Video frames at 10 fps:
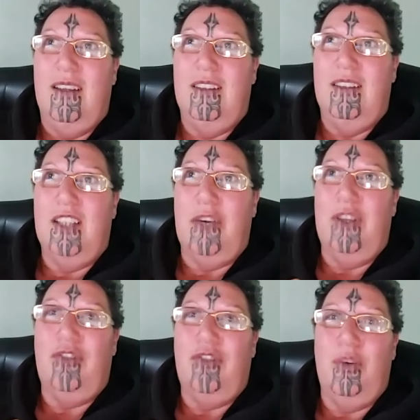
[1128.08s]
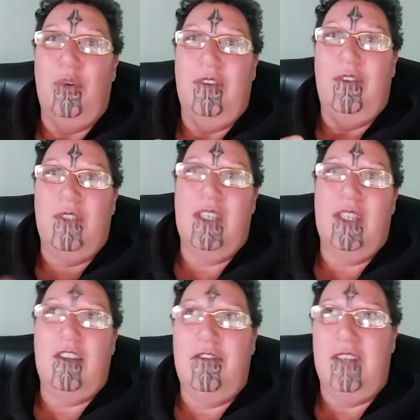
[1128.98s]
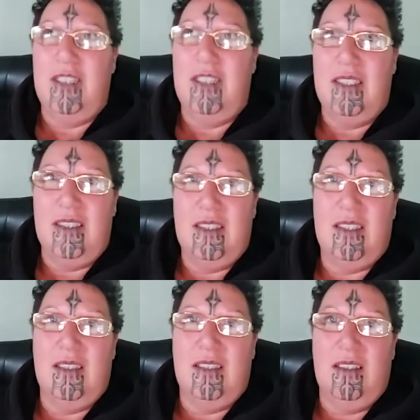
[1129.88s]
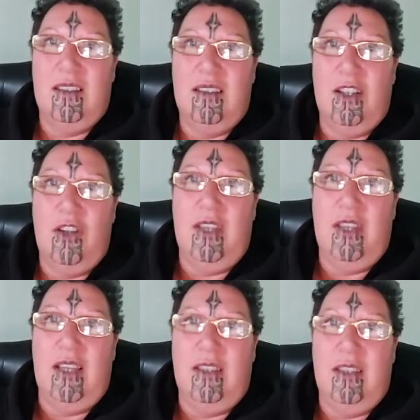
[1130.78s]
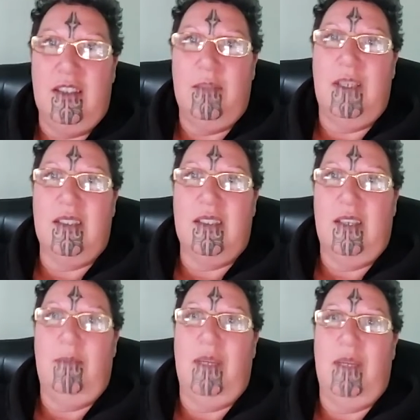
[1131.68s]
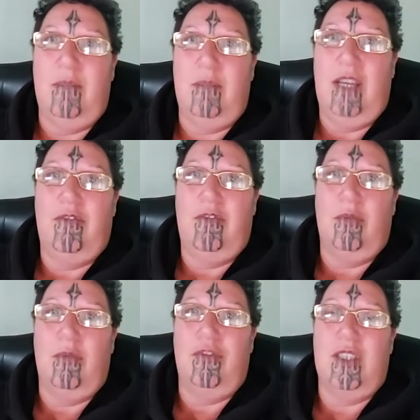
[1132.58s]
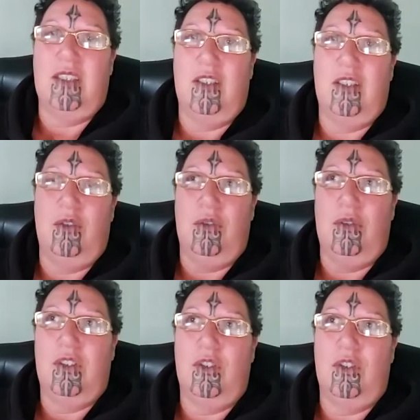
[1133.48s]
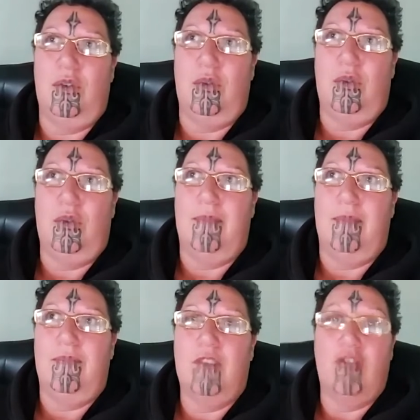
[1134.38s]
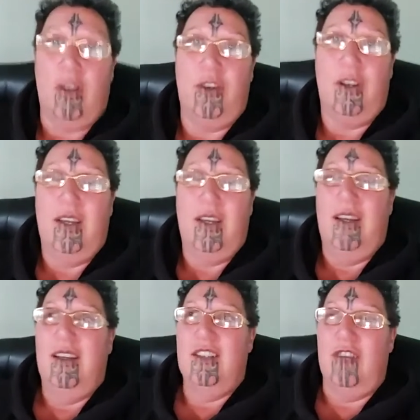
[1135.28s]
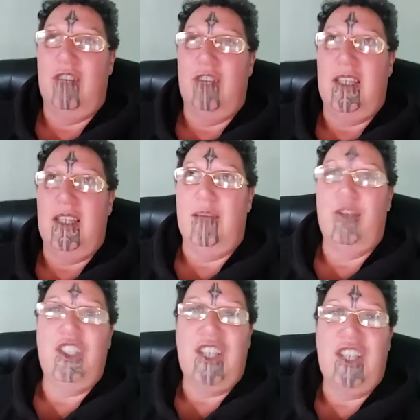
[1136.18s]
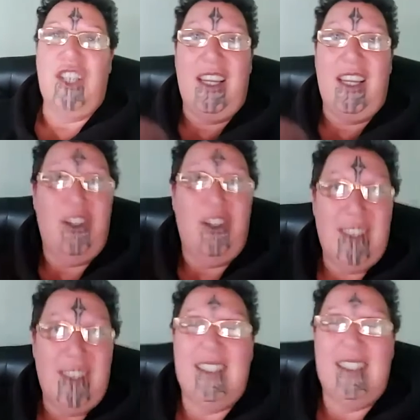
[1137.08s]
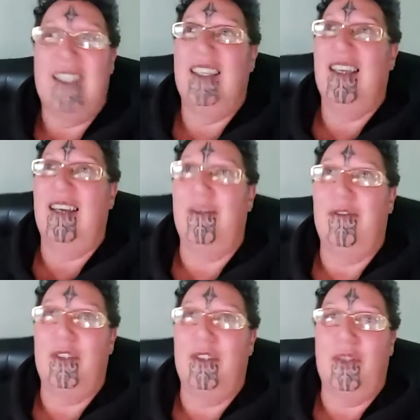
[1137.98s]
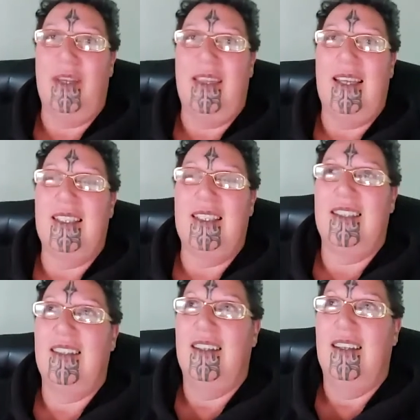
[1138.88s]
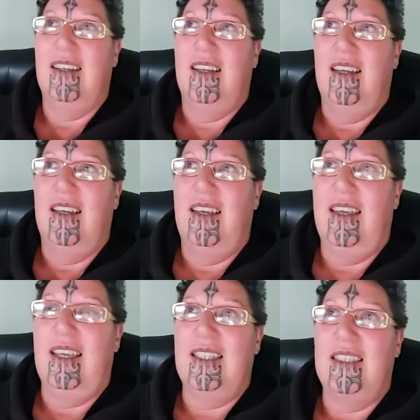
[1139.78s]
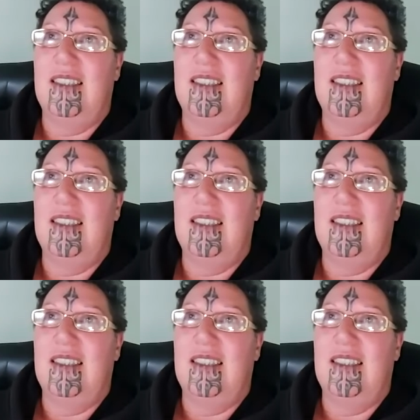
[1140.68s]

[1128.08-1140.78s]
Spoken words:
going through all of your sacrifices so that the space can be a platform for us to grow. So I really appreciate you, sis, for doing that. And